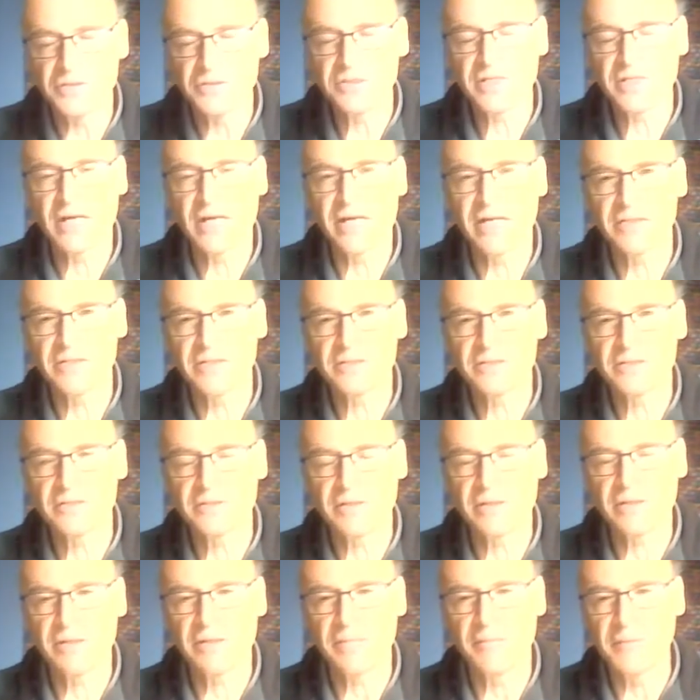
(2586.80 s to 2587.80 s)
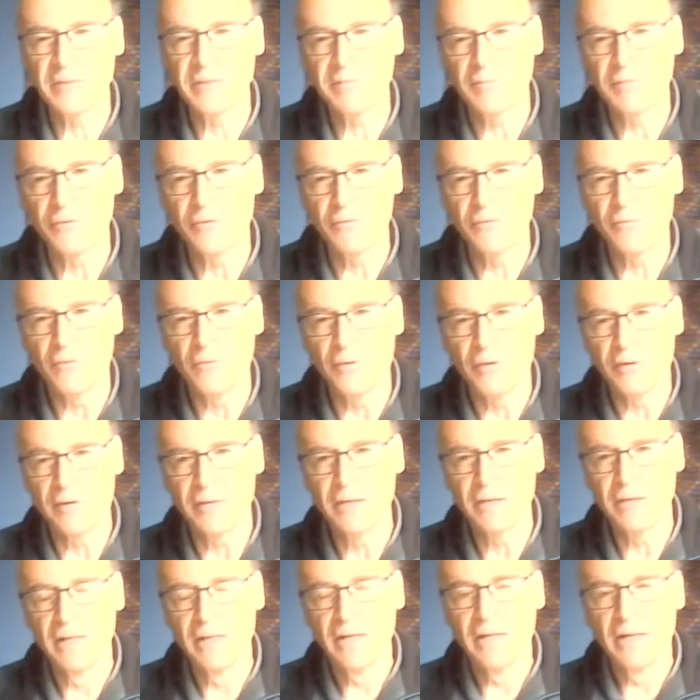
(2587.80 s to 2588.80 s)
as people who were
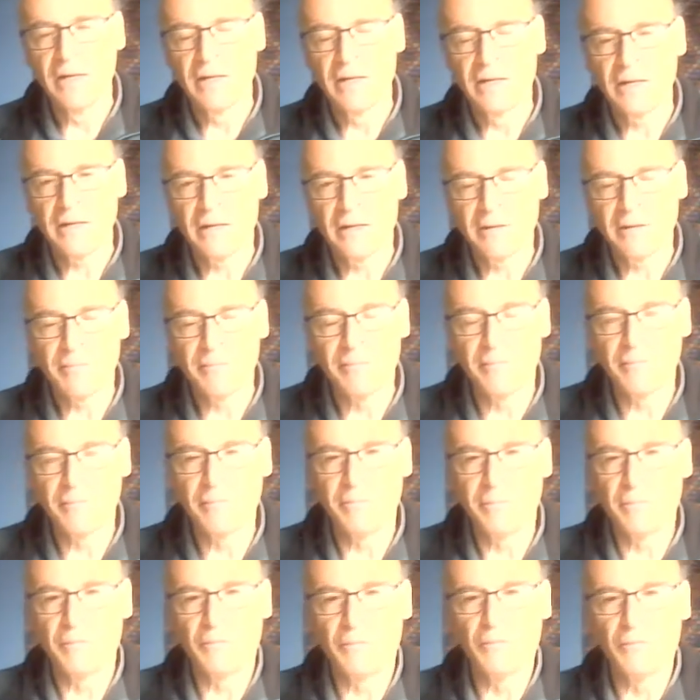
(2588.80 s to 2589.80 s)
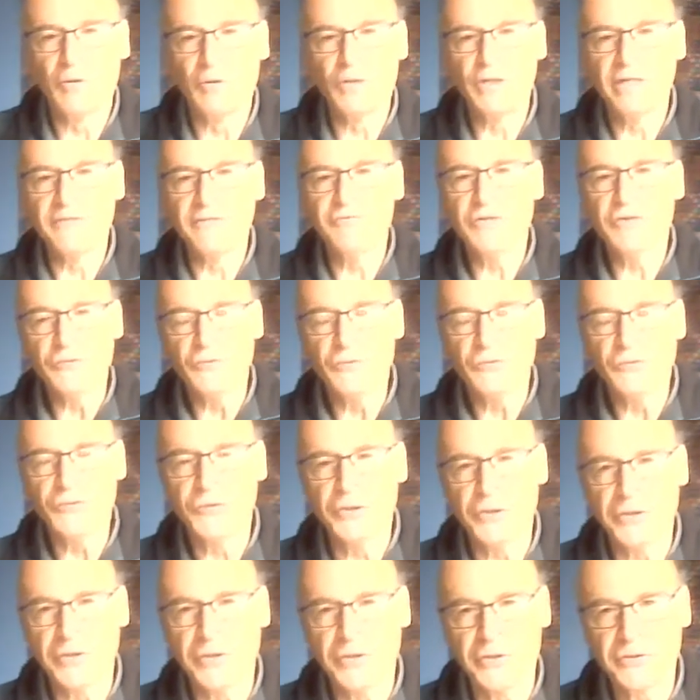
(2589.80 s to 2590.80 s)
lived in
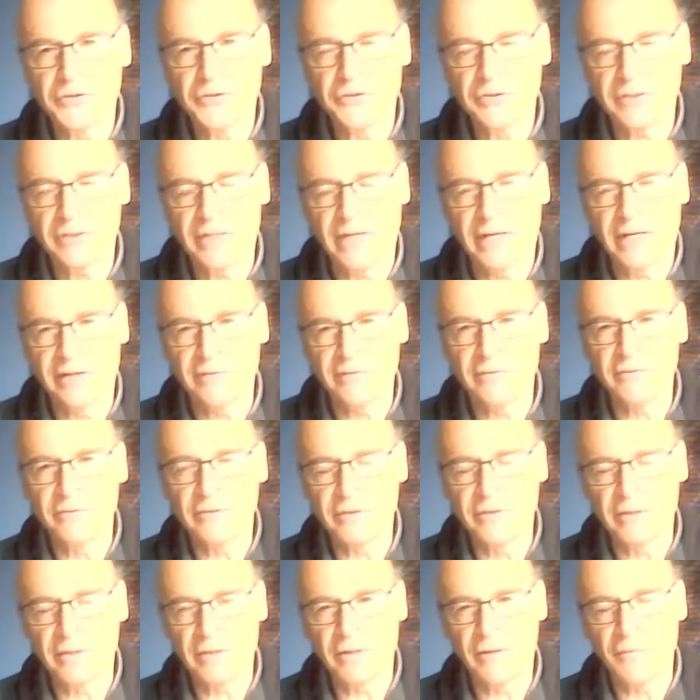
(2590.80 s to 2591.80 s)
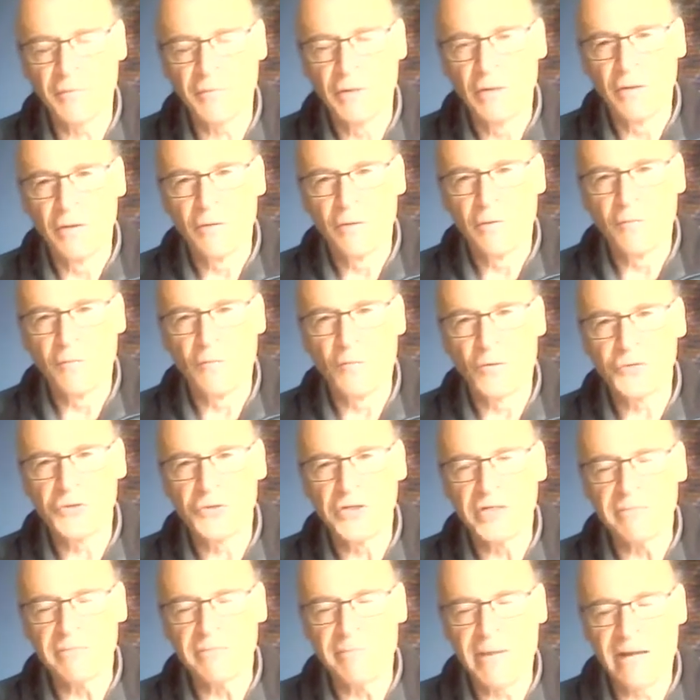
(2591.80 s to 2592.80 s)
dirt, and what did
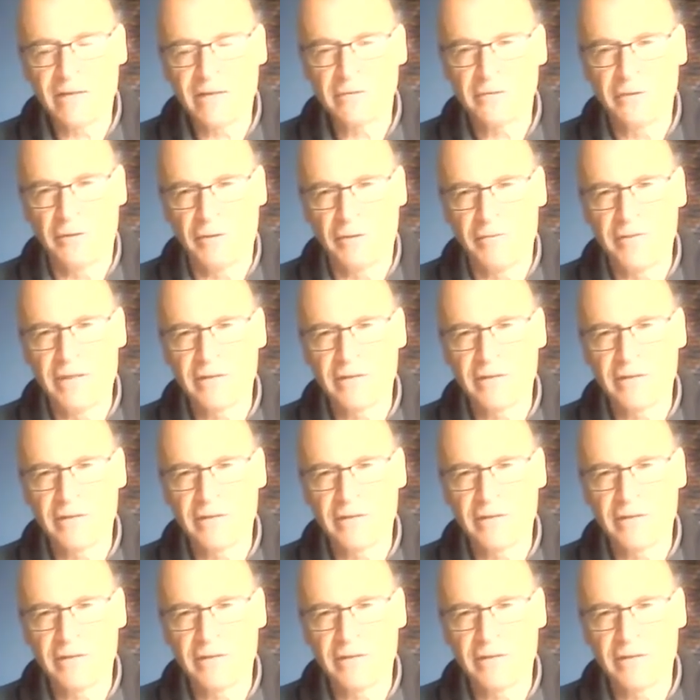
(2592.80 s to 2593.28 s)
it matter that